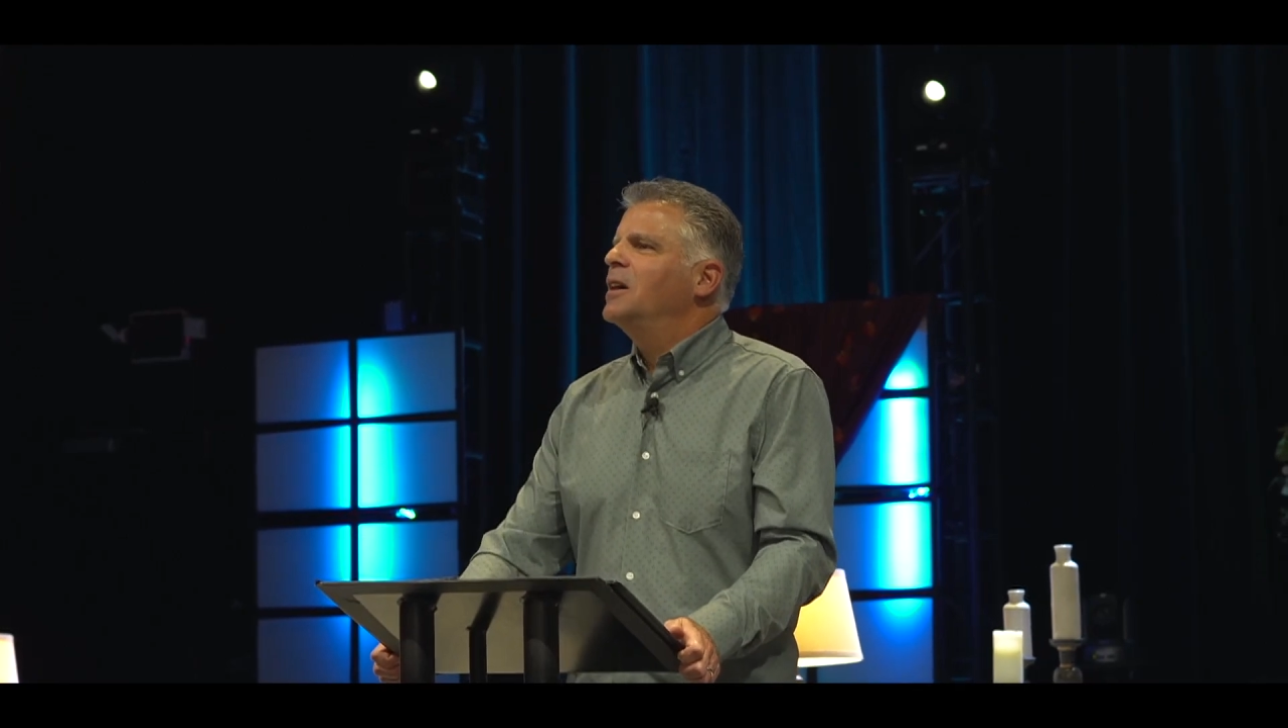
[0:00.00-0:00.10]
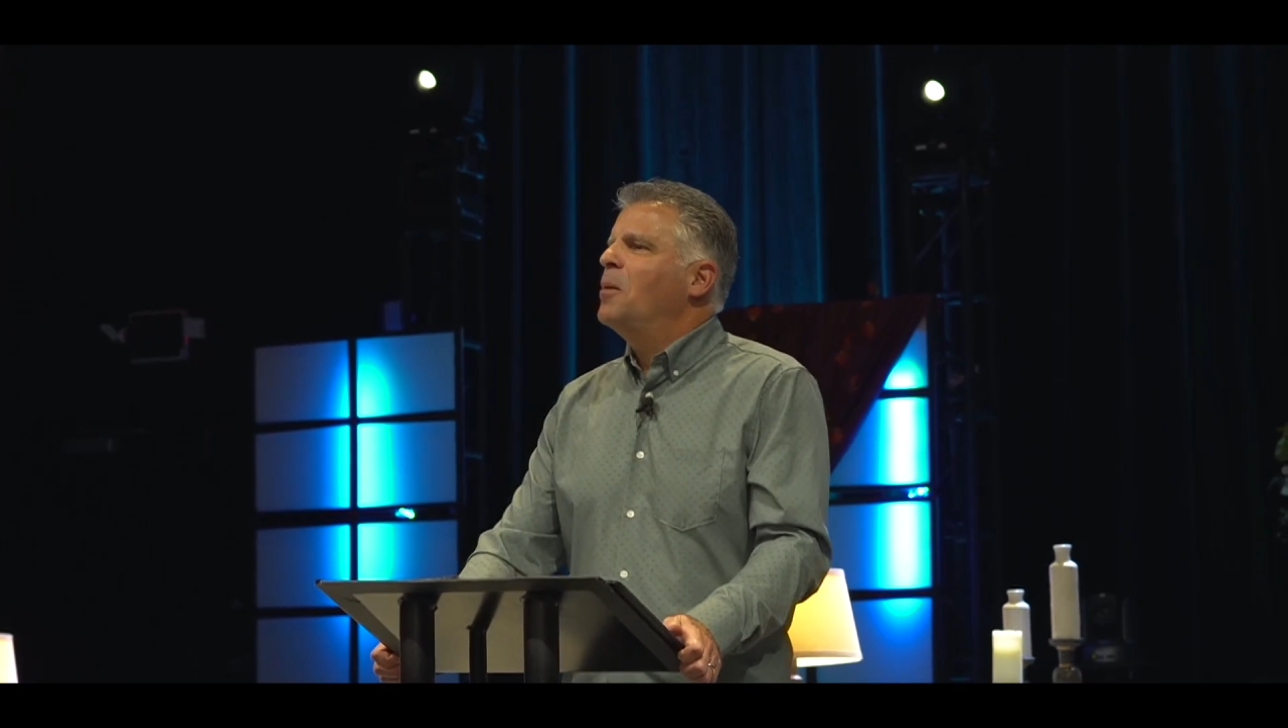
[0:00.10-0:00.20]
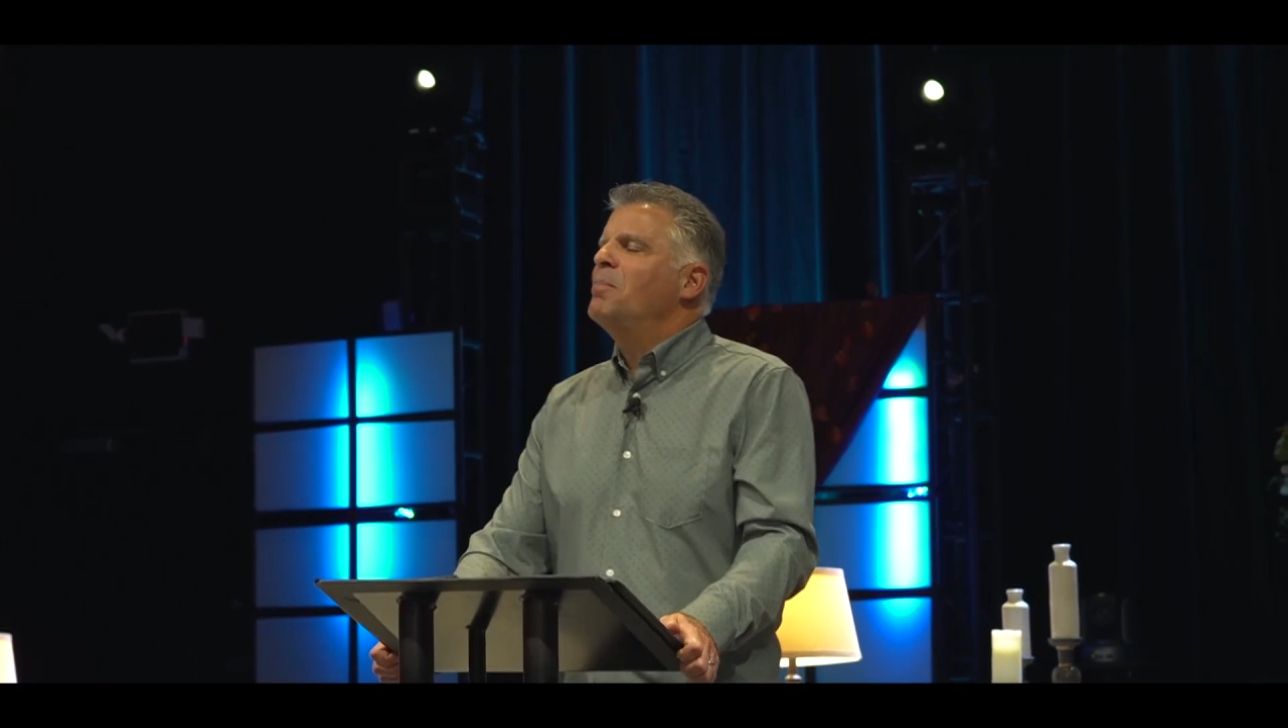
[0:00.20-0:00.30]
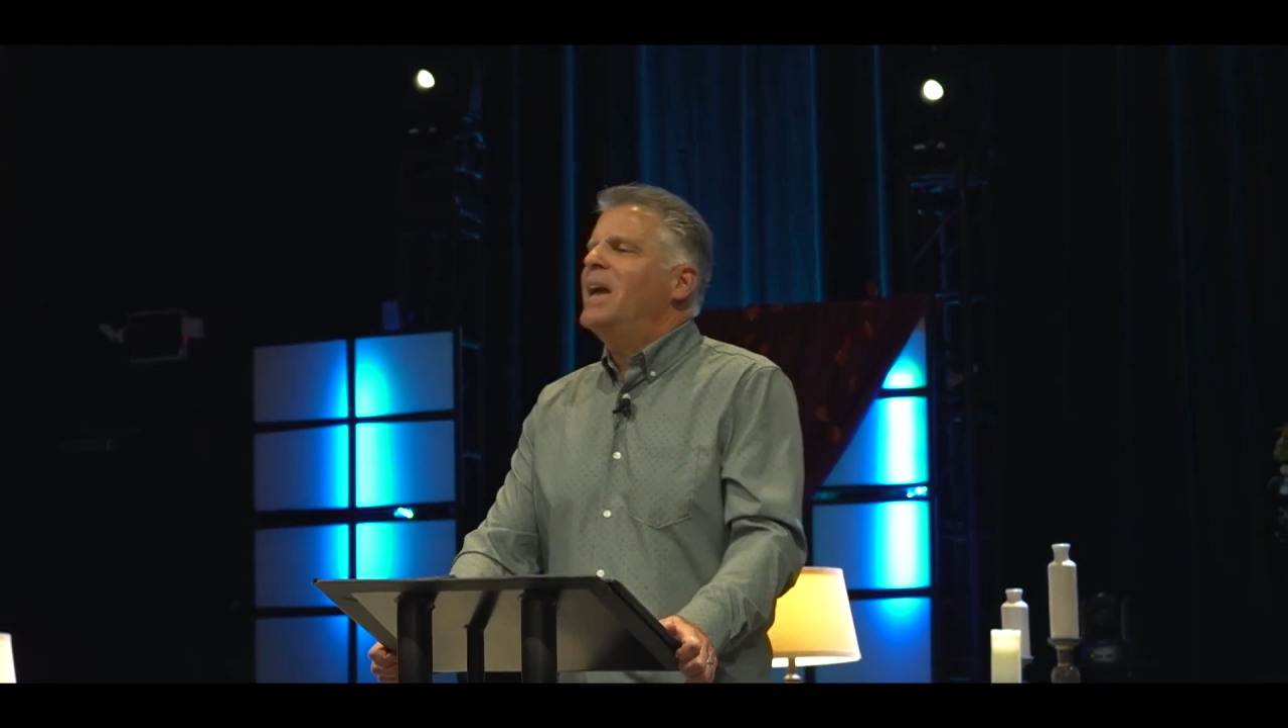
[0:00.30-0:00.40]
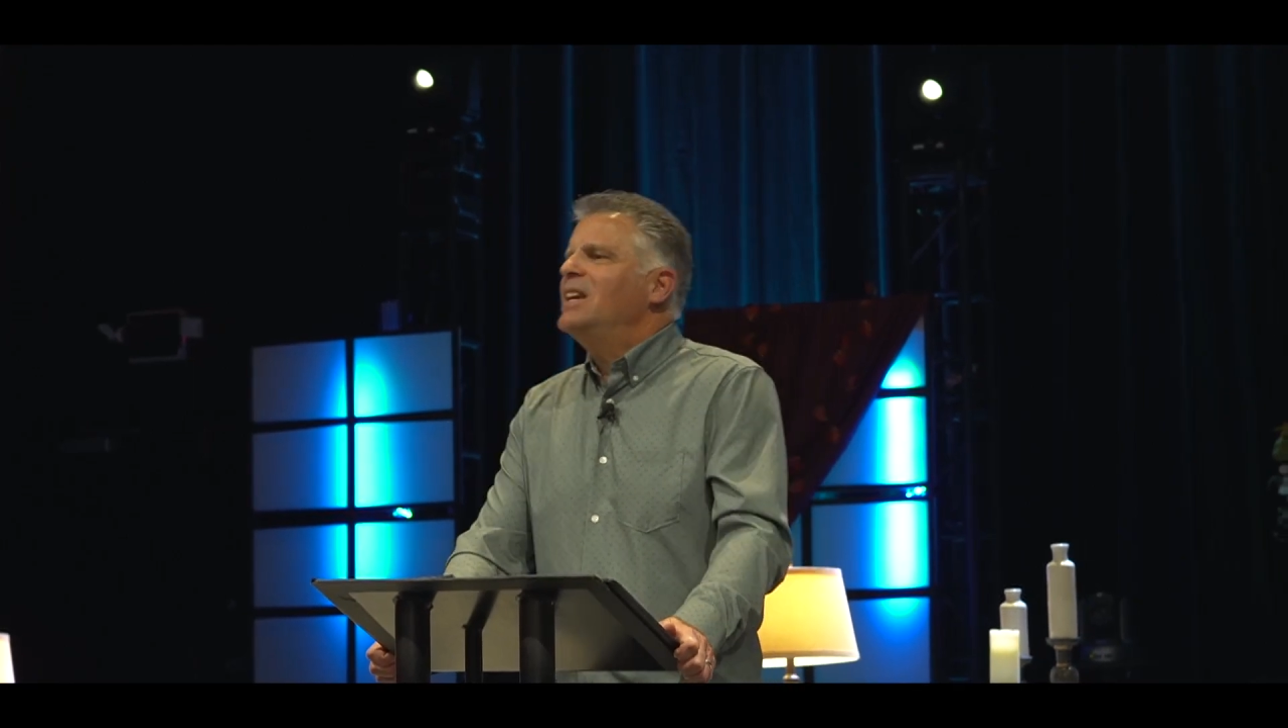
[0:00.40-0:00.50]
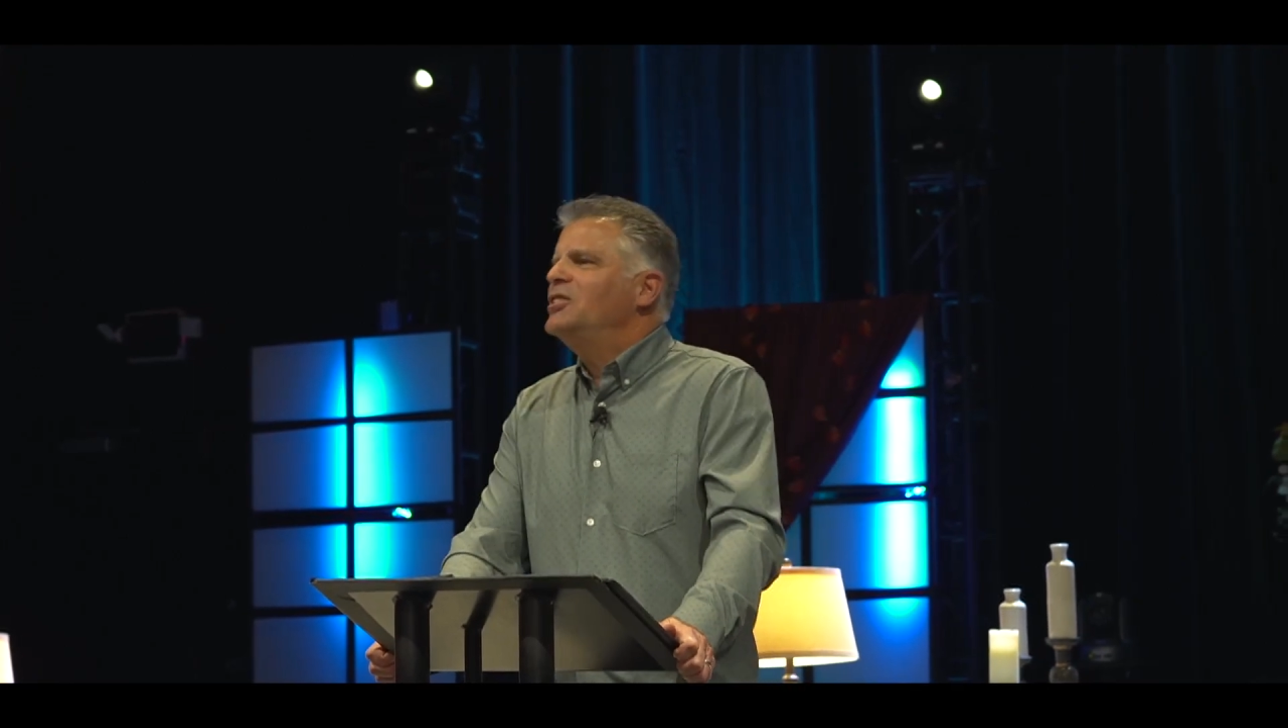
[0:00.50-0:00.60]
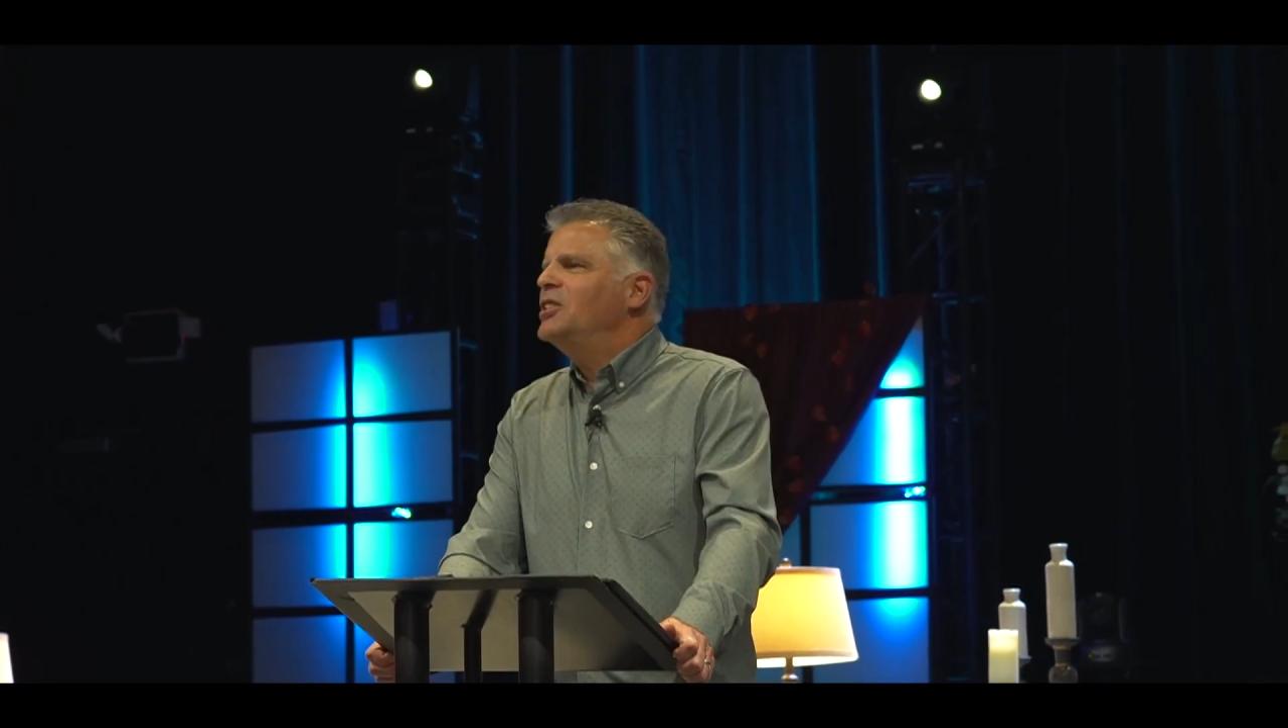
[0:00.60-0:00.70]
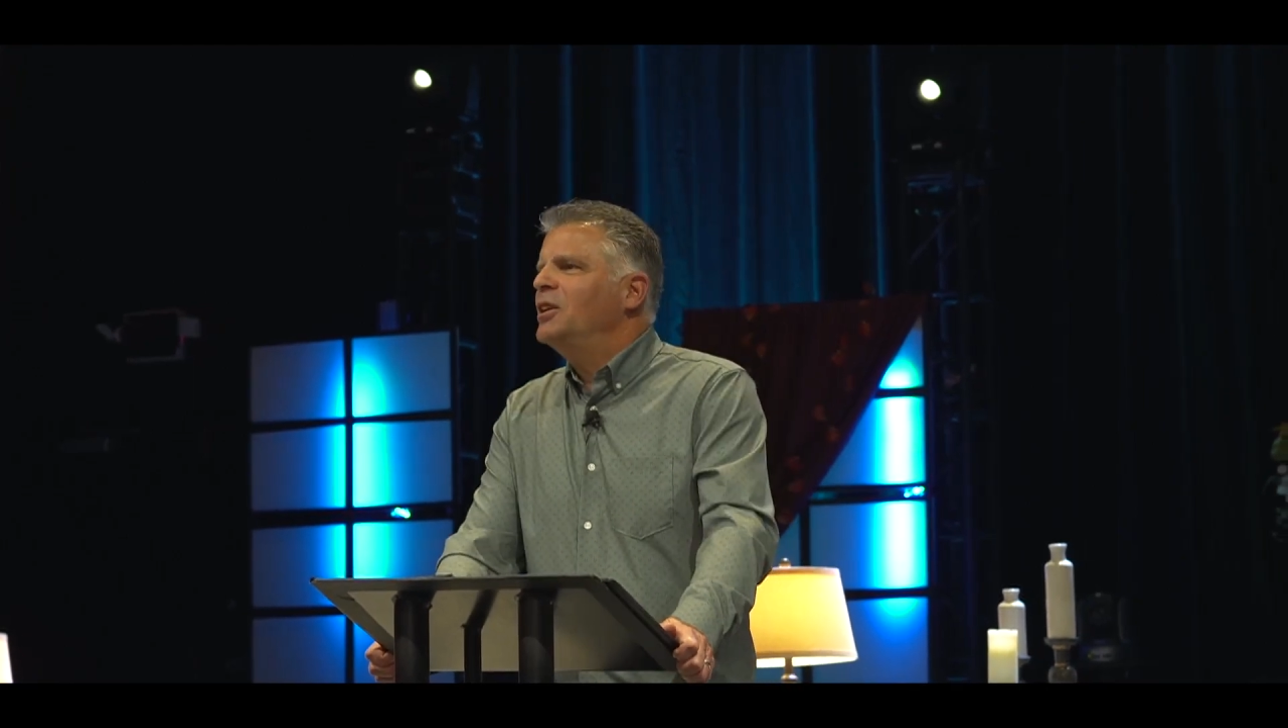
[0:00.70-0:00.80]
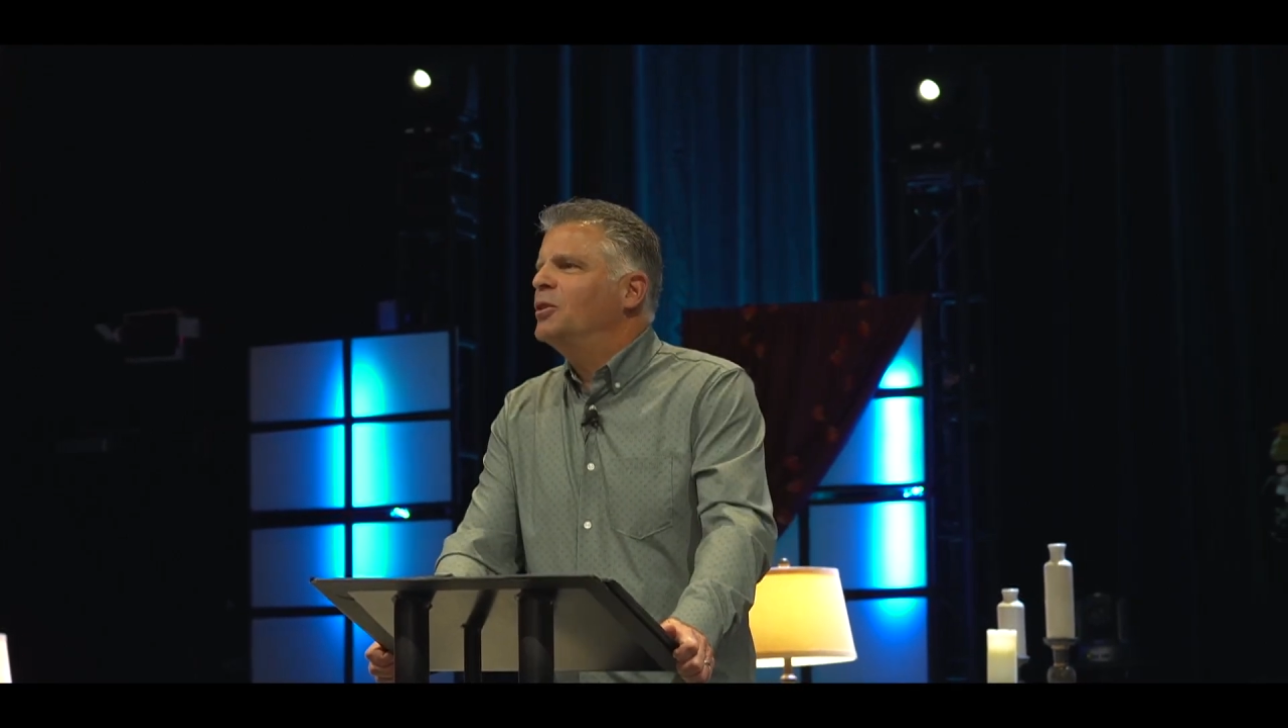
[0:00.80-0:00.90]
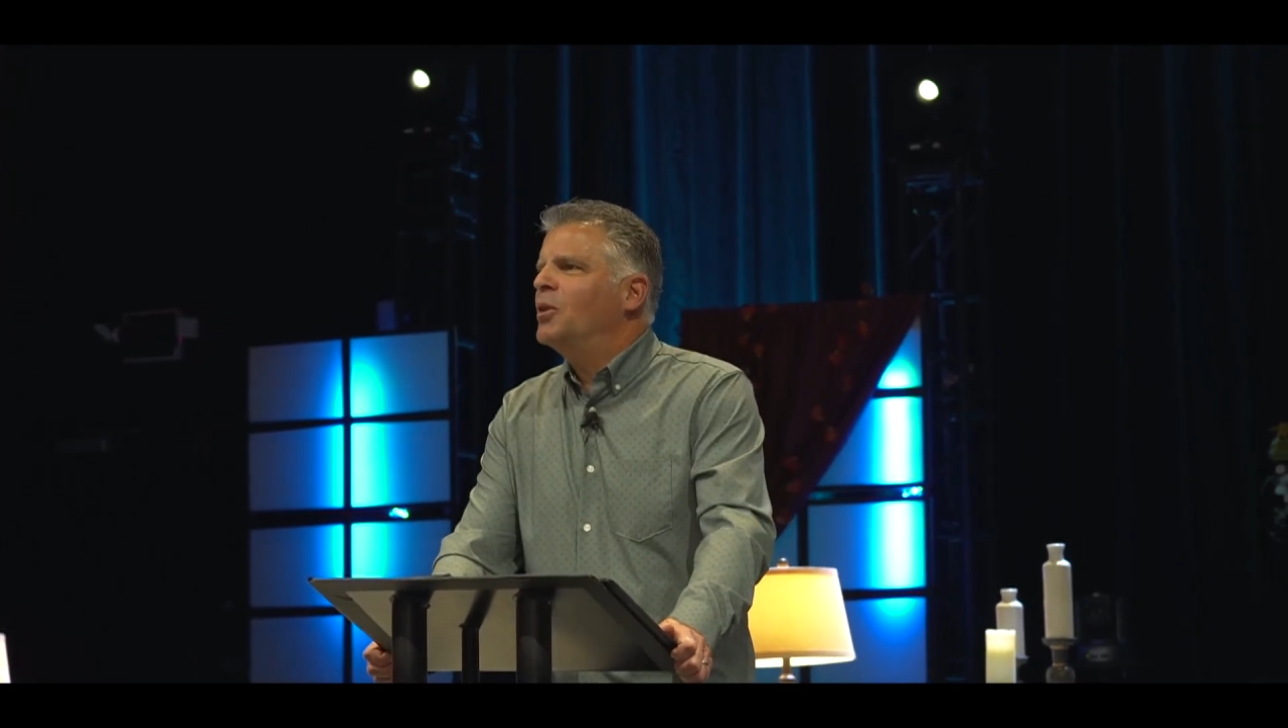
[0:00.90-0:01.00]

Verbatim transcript: amazing